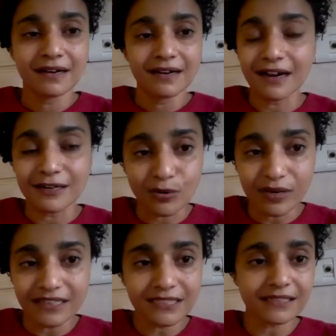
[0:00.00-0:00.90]

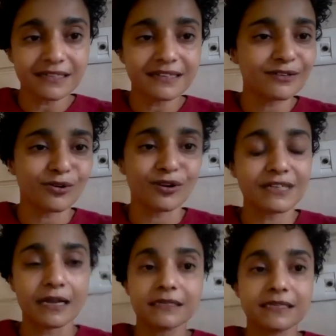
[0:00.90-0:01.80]
donation, or
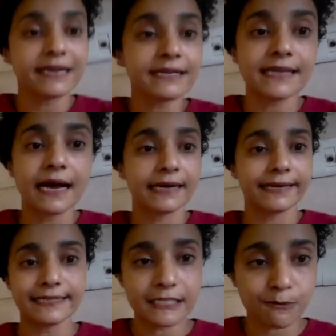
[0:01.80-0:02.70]
a CSR
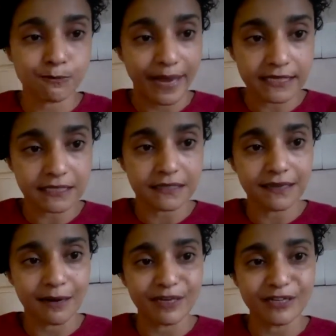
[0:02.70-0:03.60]
inspector
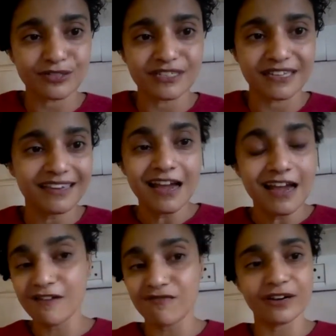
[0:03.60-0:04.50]
coming to see
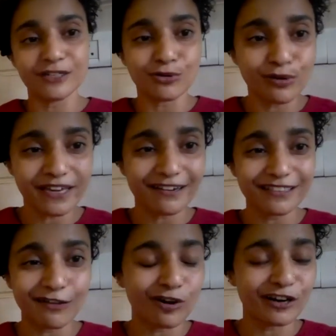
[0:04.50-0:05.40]
if we're doing
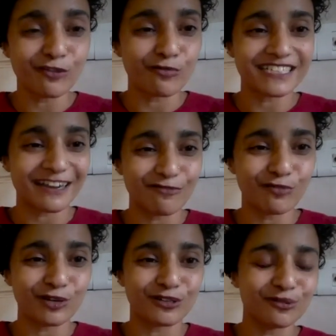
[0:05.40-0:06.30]
the work we said we
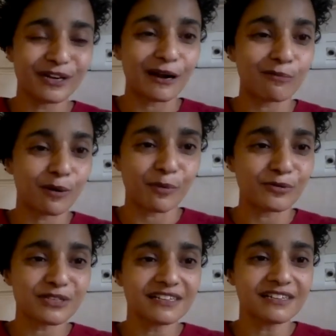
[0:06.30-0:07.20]
would do in our
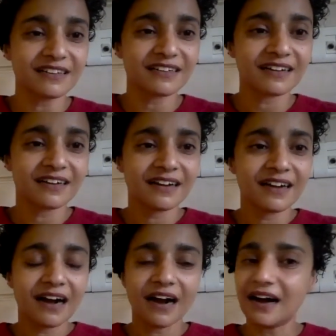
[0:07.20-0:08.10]
proposal.
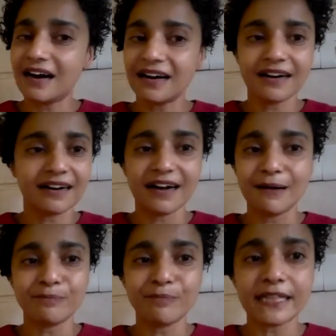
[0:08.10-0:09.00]

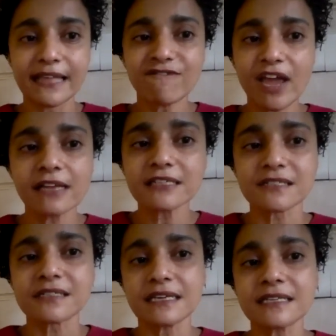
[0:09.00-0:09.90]
But they fail to
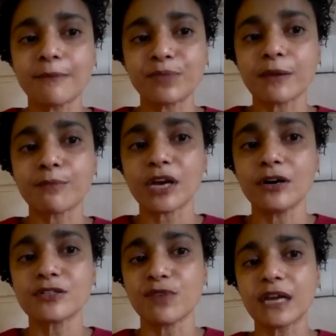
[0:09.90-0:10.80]
see something
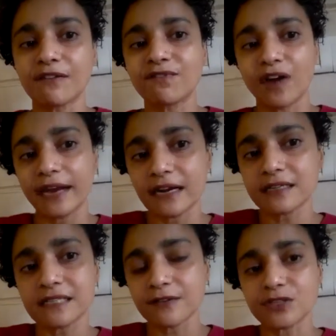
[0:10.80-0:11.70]
because we confine
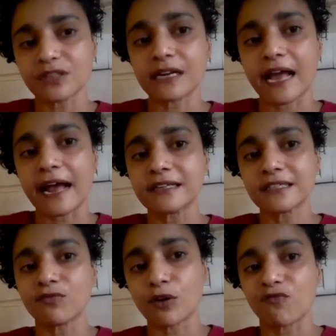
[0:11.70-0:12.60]
ourselves to the
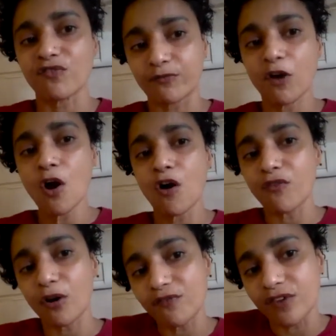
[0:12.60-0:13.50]
narrative of
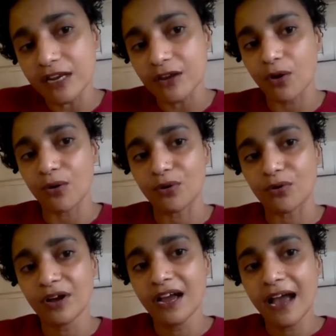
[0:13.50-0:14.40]
what we know.
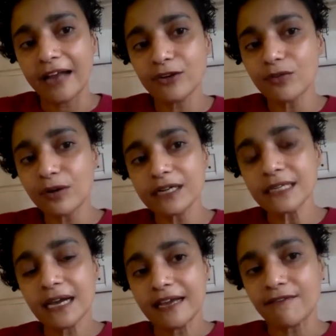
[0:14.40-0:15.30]
And you know what?
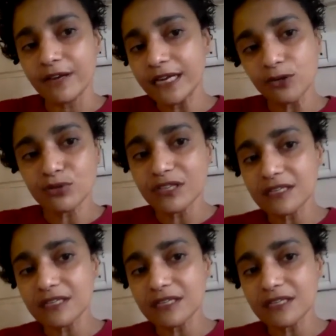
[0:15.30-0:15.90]
If we do this